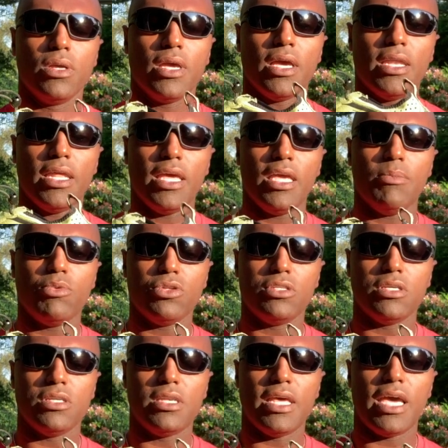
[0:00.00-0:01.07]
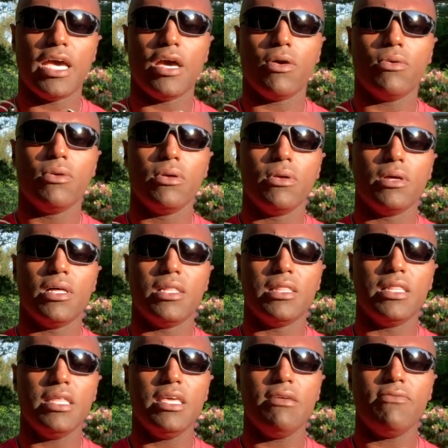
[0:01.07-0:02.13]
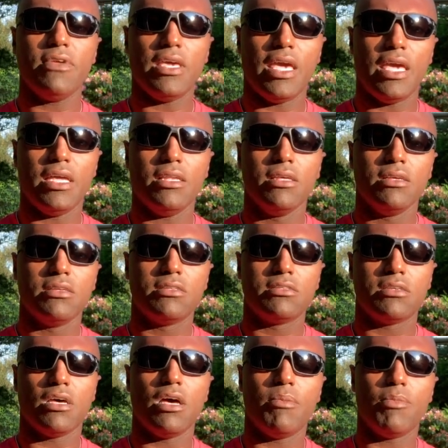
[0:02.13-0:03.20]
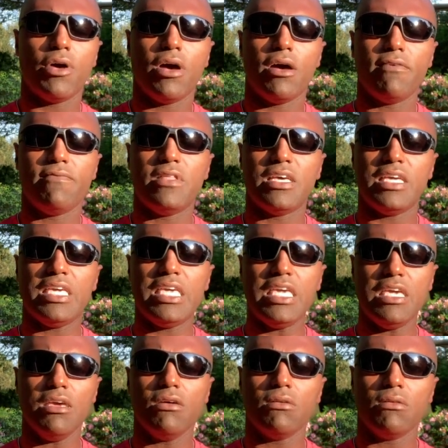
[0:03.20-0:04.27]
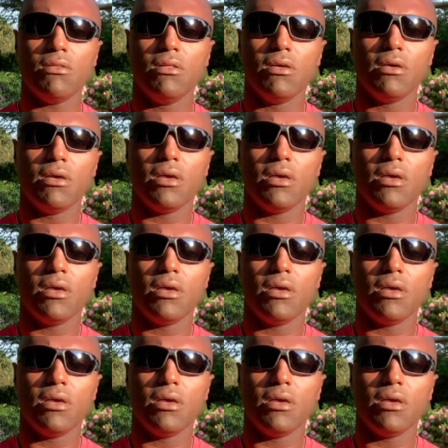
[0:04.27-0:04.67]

and able to now alleviate some of the heel,